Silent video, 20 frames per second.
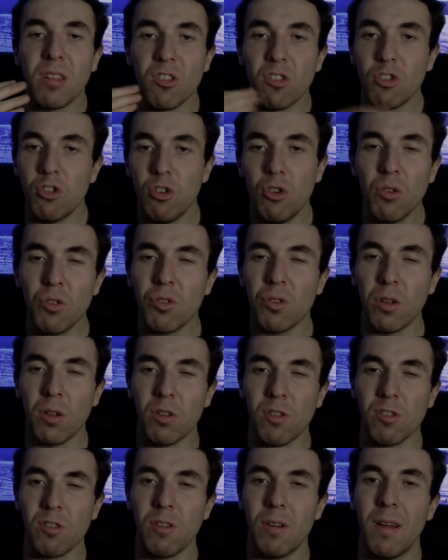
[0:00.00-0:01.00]
that's
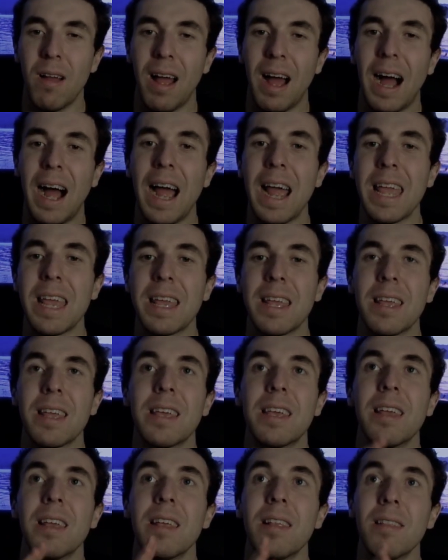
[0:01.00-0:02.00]
useless, I
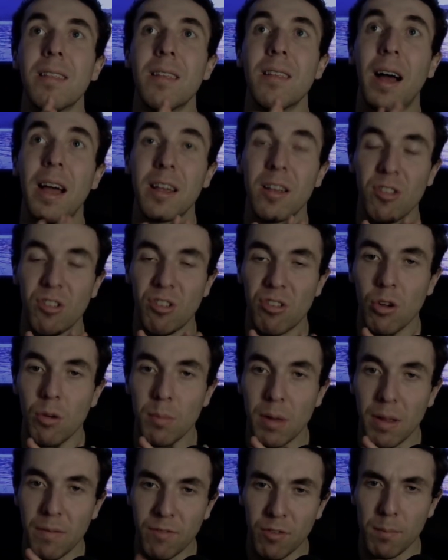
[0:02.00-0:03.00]
I
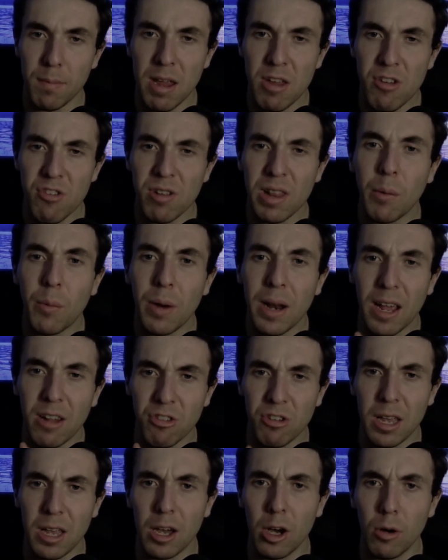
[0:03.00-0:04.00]
consumed information that would
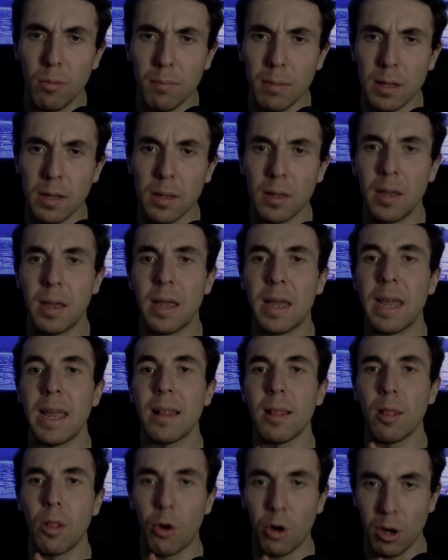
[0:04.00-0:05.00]
actually help me
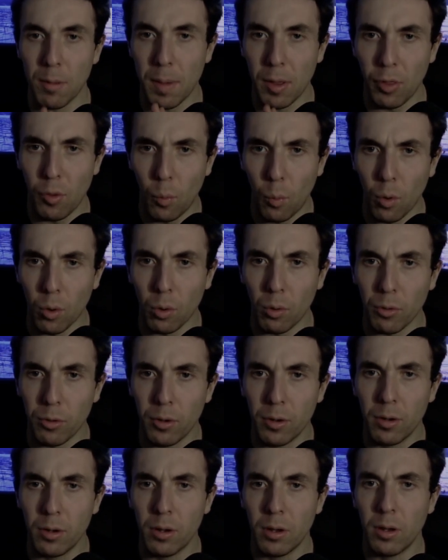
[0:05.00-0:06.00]
and learn about the world.
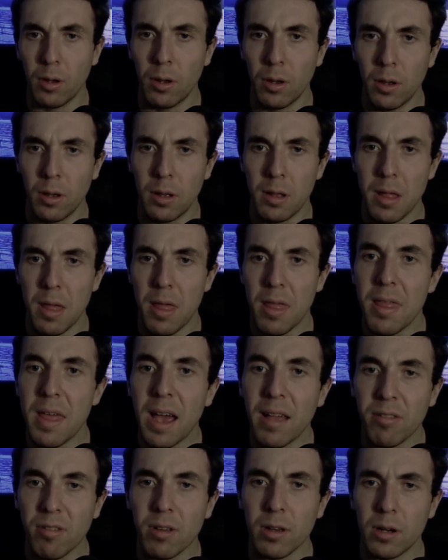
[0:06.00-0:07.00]

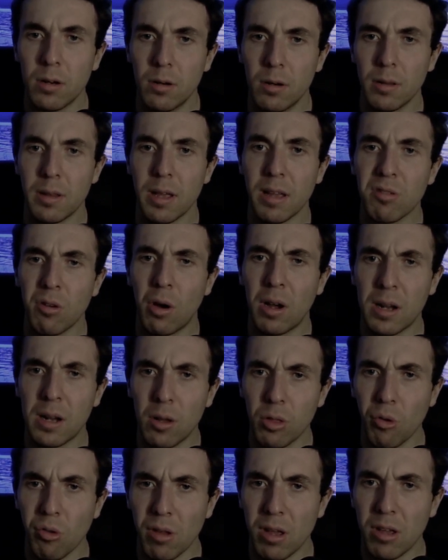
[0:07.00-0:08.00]
That's how I
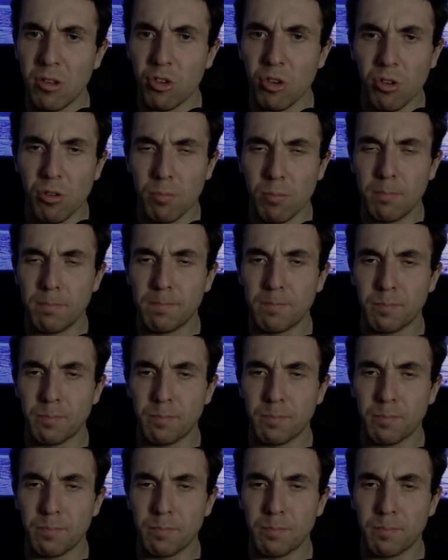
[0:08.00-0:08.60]
got those edges.